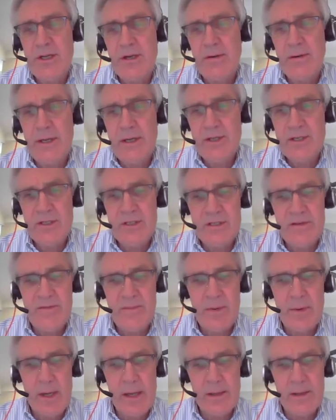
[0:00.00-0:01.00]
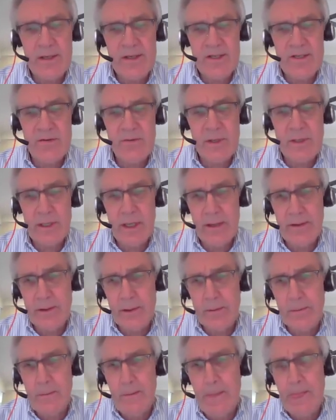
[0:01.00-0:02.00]
generations of products to
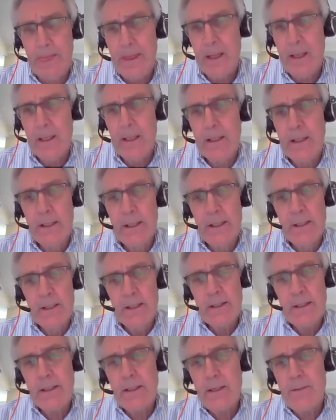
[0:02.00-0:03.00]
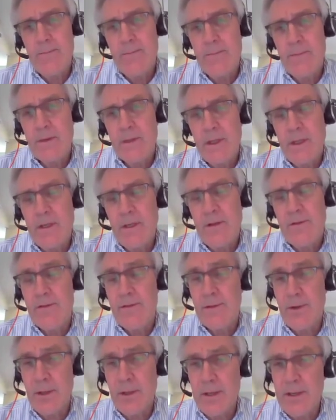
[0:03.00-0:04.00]
another. Um, and,
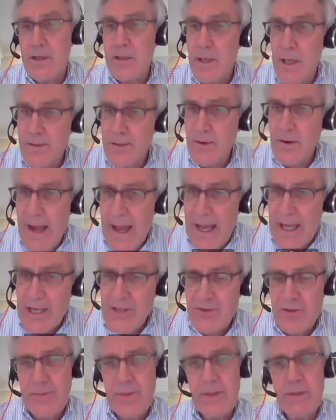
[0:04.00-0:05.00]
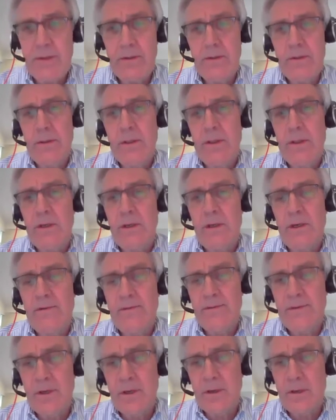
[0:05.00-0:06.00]
th- and, another attribute uh,
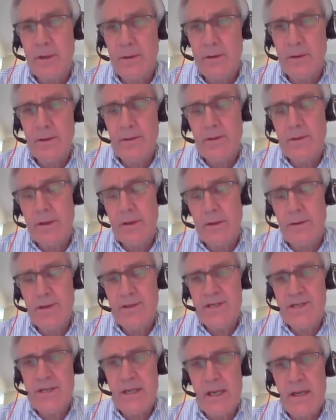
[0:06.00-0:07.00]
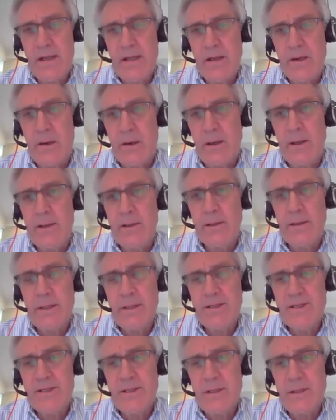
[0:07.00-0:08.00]
of the current, current state of the art
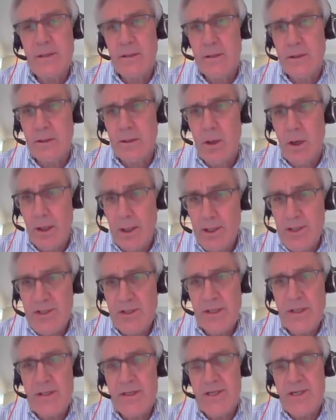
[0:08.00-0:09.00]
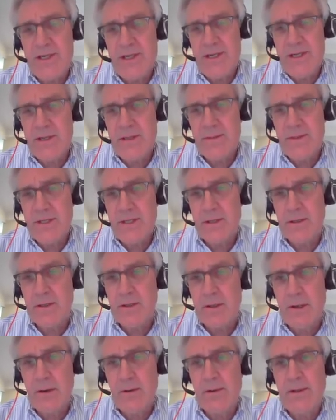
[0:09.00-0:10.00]
is that largely the systems that are
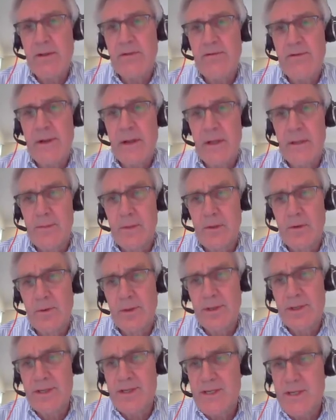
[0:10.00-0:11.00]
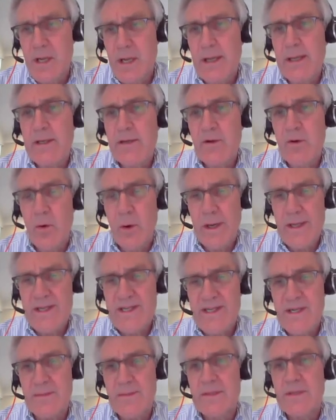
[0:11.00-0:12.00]
currently available were designed quite
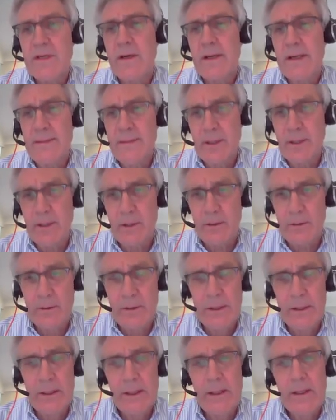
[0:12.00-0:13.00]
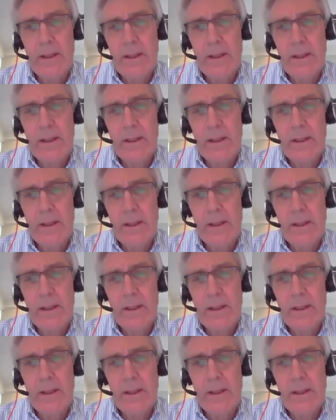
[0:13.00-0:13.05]
some time ago